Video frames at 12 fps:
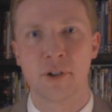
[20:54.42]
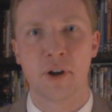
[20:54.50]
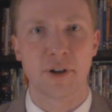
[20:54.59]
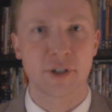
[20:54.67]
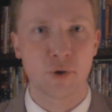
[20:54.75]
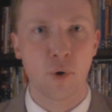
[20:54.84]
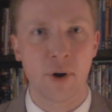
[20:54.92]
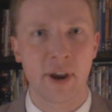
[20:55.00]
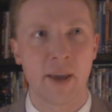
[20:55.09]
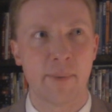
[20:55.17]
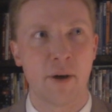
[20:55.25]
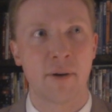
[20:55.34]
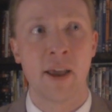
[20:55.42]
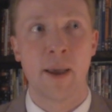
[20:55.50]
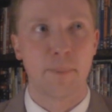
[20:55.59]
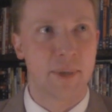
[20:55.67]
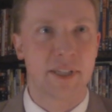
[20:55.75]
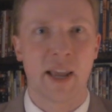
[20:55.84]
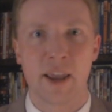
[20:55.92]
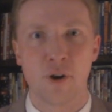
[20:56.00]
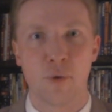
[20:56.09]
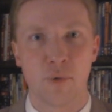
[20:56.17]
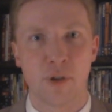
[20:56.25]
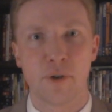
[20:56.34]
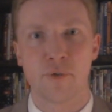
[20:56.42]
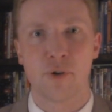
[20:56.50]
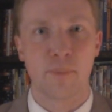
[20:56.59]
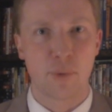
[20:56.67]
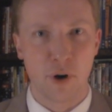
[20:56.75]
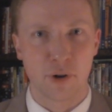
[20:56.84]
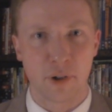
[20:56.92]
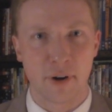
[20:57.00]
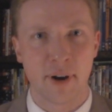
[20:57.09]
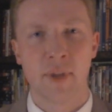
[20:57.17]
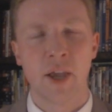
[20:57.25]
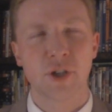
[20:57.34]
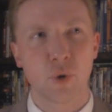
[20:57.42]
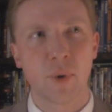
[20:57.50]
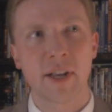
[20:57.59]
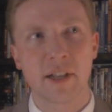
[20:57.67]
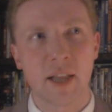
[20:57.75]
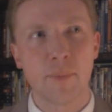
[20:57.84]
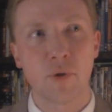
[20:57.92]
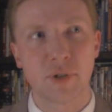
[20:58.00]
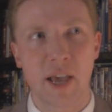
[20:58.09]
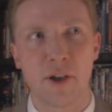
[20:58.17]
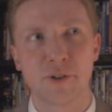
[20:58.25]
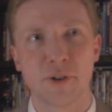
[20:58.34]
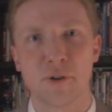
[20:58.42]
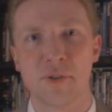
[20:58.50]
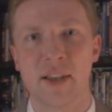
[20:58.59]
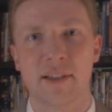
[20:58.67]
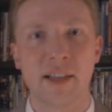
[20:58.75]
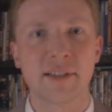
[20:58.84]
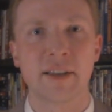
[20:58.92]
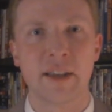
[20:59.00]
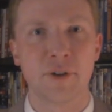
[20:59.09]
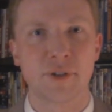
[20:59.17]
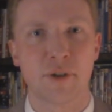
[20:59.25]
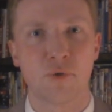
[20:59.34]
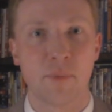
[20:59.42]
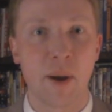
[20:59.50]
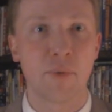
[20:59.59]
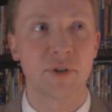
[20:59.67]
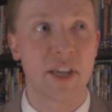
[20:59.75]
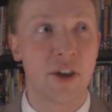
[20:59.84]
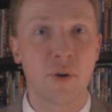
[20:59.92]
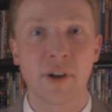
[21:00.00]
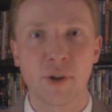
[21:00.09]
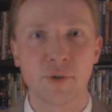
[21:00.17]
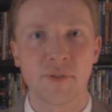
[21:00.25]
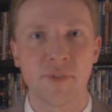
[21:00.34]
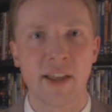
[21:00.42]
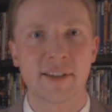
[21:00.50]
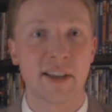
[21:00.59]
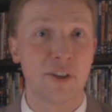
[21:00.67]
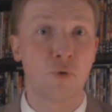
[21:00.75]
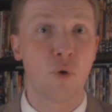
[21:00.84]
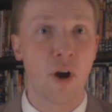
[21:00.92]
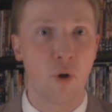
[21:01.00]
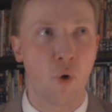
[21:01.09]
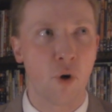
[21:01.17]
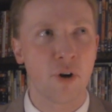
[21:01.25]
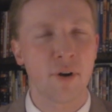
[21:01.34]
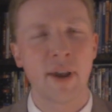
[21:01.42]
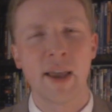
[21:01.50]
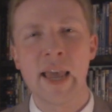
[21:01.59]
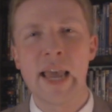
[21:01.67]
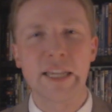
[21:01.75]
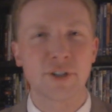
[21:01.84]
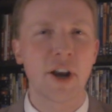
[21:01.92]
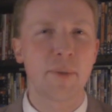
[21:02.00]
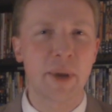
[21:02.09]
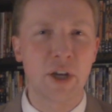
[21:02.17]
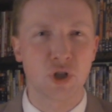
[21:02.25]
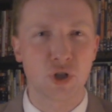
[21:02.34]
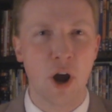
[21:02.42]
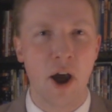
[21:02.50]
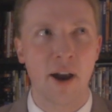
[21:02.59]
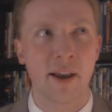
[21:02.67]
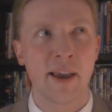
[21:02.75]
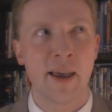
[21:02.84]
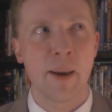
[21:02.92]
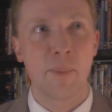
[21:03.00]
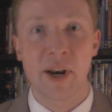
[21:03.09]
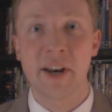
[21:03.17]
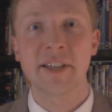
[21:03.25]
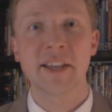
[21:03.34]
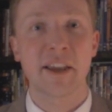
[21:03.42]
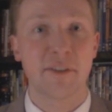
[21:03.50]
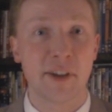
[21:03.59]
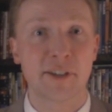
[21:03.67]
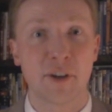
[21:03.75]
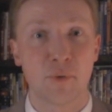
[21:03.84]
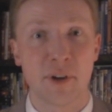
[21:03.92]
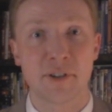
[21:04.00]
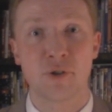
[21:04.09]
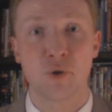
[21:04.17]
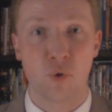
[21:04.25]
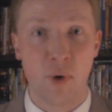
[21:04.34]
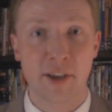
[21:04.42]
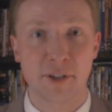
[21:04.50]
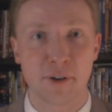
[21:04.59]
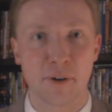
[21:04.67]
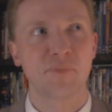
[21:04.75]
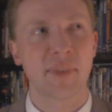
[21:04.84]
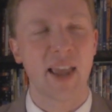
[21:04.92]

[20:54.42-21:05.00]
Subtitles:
Clark's story about mistaking her brother for a burglar. So when Columbo tells her that Leslie Nielsen remembers hearing those events in the wrong order, it's not a big shock, but it is a convincing reason to arrest her.